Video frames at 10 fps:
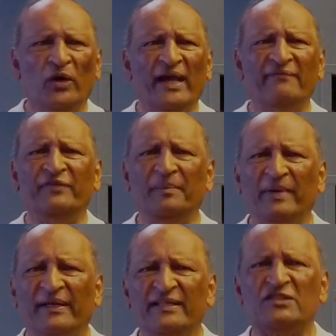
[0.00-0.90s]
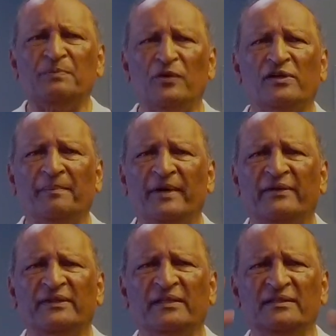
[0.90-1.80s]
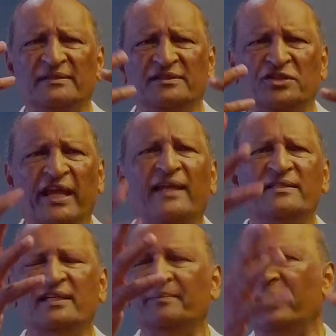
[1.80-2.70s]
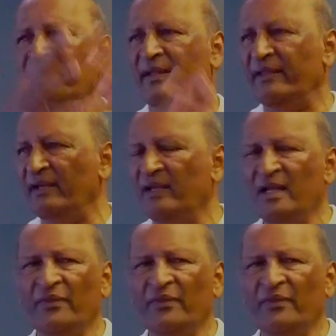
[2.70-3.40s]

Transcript: everybody spoke about the change in my mother.